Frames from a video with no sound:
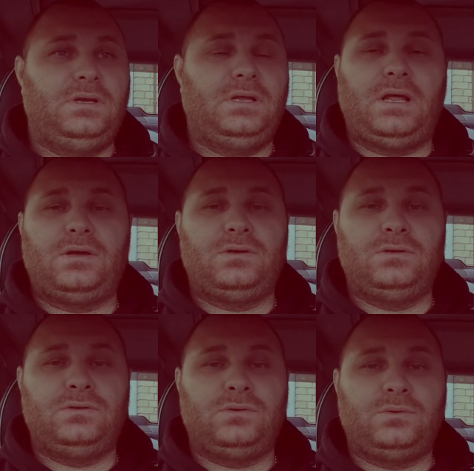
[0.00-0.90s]
and I
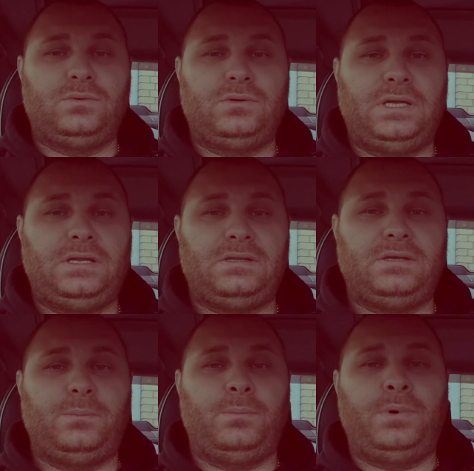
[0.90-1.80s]
couldn't do
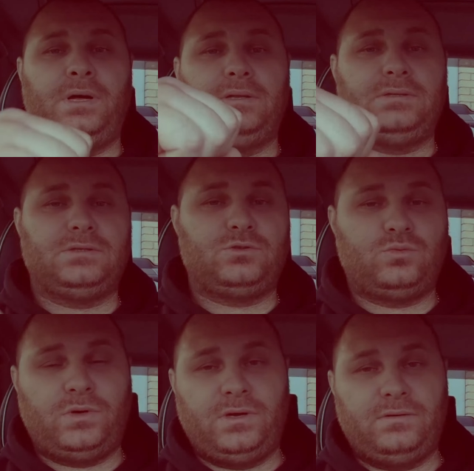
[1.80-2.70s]
anything but to
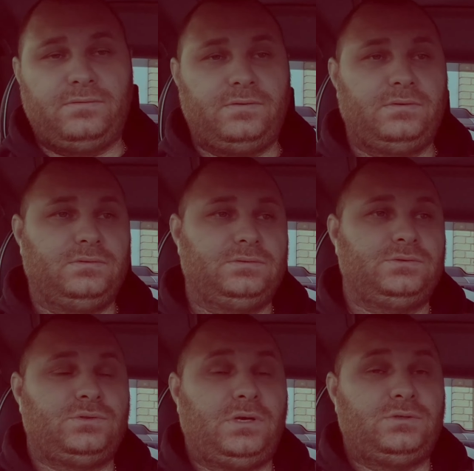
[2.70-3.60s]
swerve.
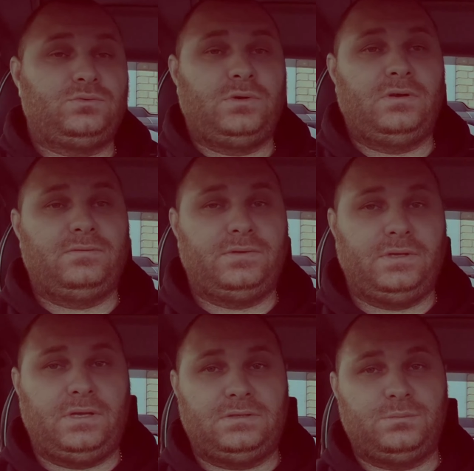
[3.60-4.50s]
So I swerved
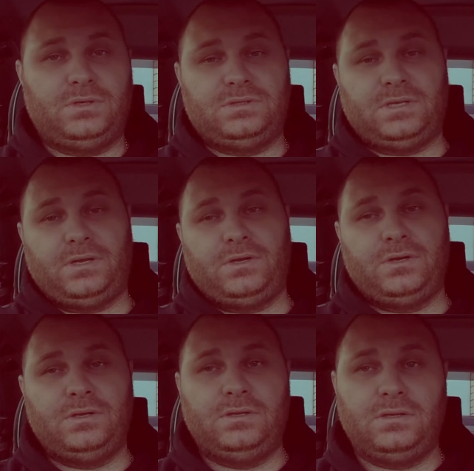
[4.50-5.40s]
as much as I
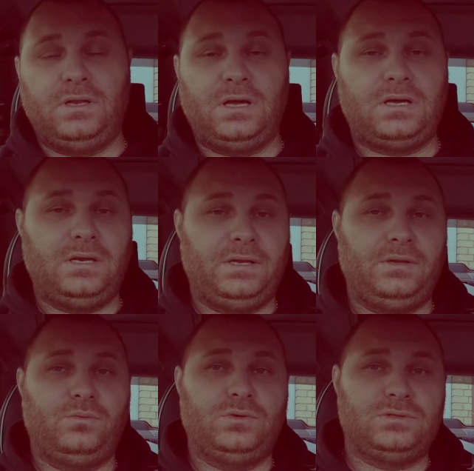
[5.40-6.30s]
could.
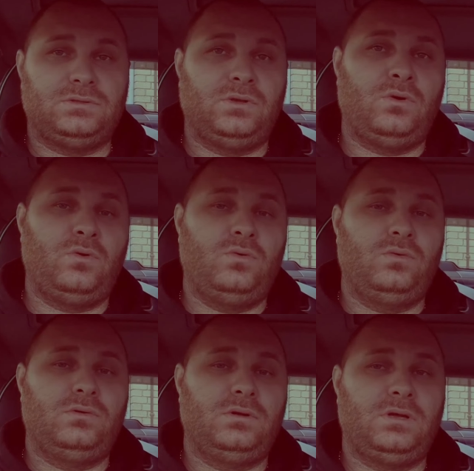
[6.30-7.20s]
Luckily, there was
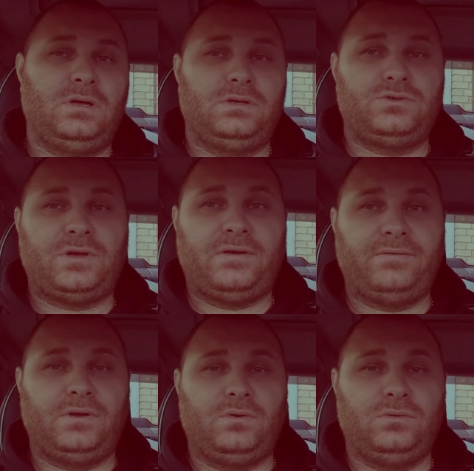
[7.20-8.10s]
no uh,
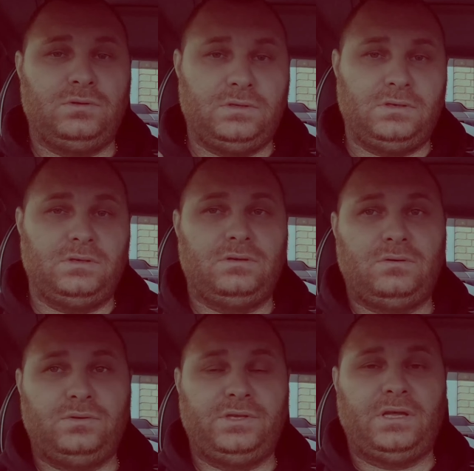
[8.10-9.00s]
traffic on the
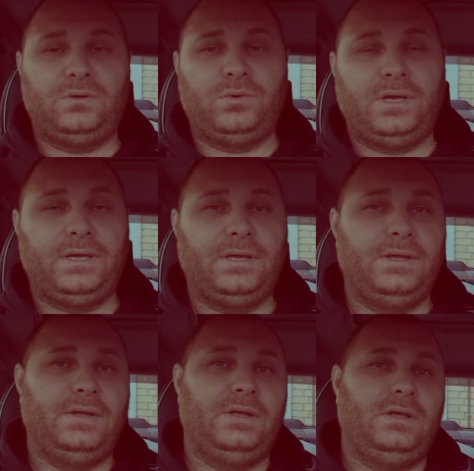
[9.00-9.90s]
on the other way,
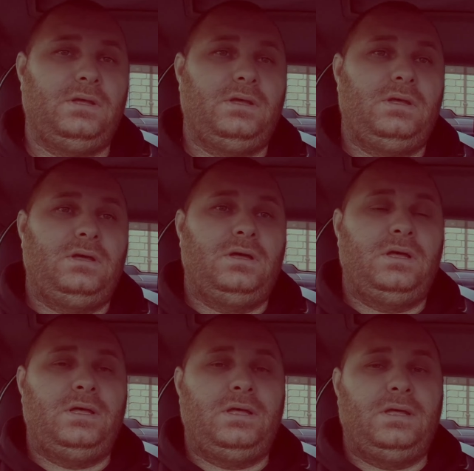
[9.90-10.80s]

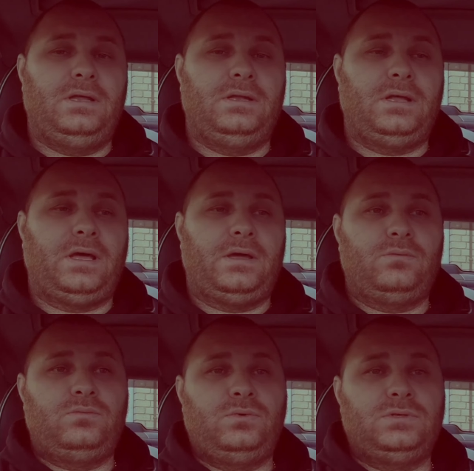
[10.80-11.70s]
and I
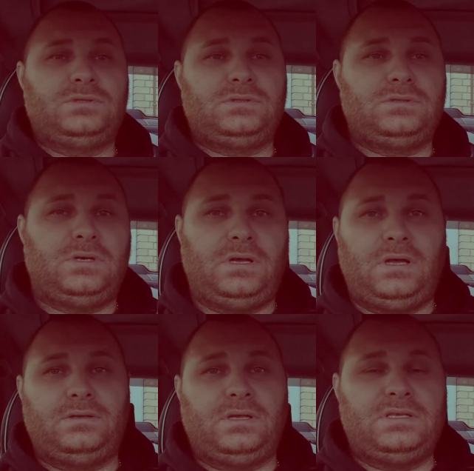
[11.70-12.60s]
was
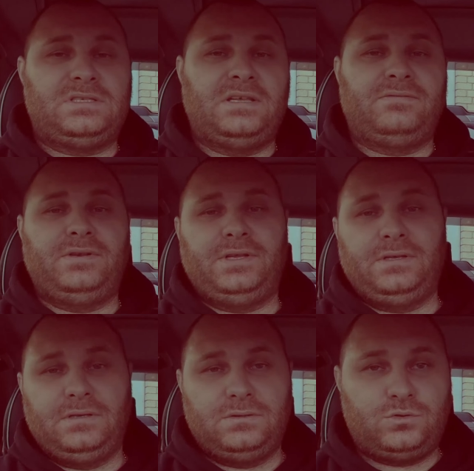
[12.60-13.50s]
I, I
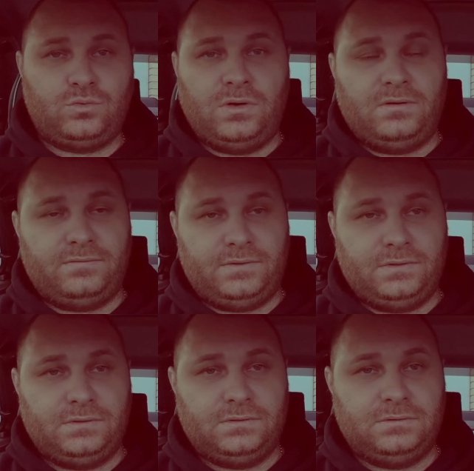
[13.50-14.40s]
safely swerved,
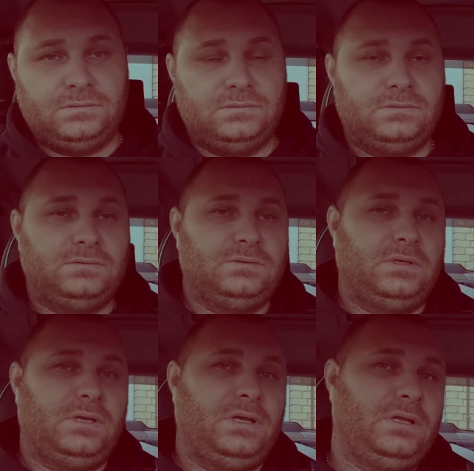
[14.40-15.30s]

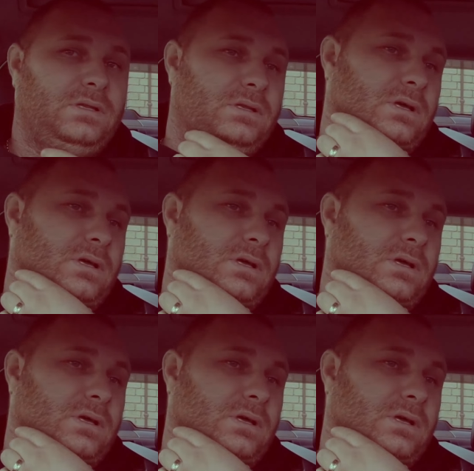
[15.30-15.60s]
and